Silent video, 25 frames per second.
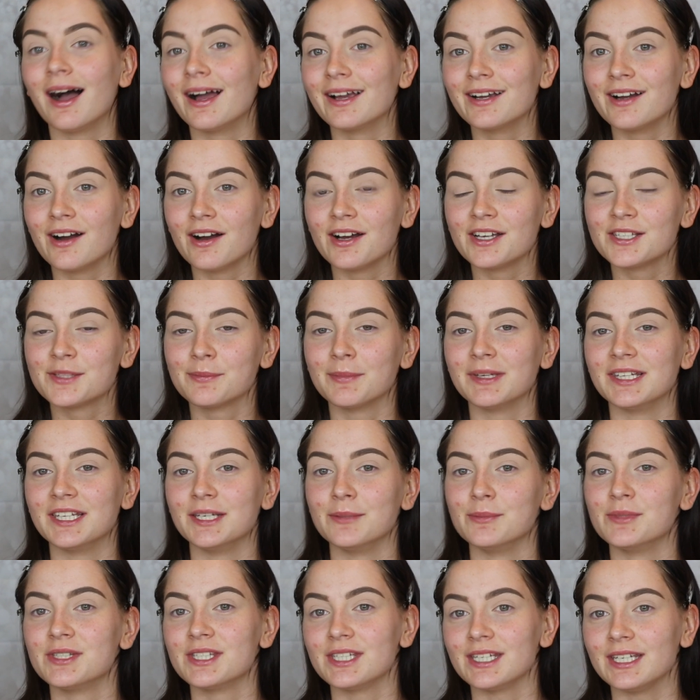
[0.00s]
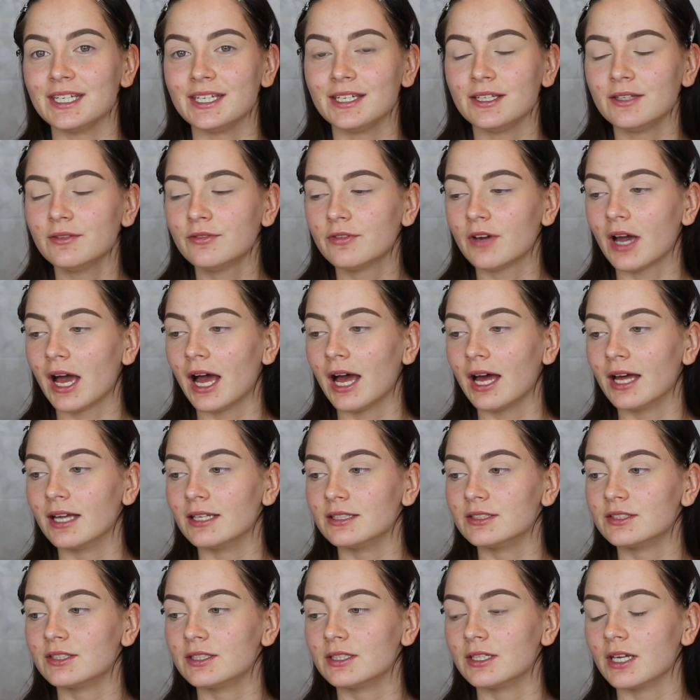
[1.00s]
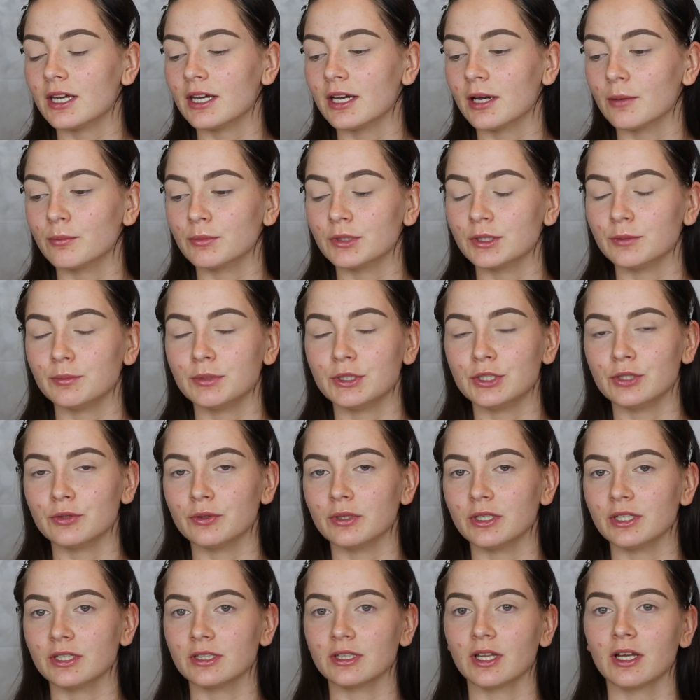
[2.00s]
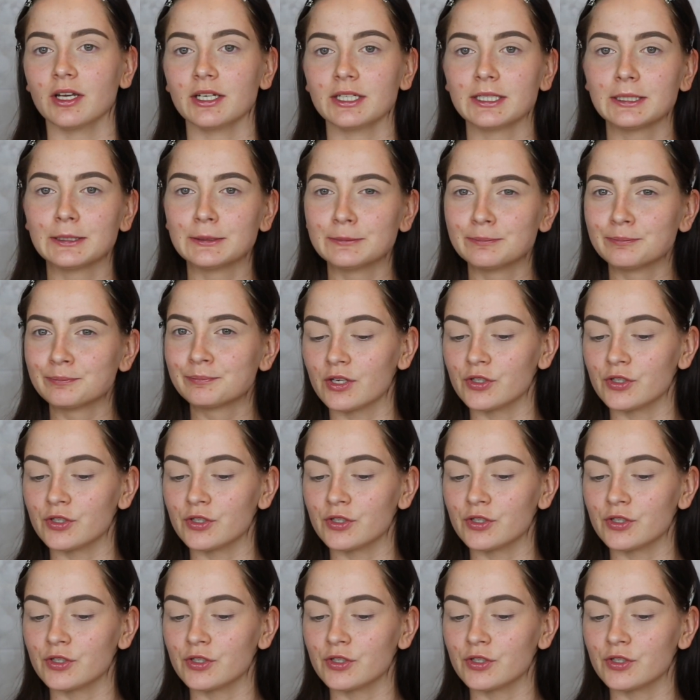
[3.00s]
Hi guys, my name is Eve and today I'm going to be doing like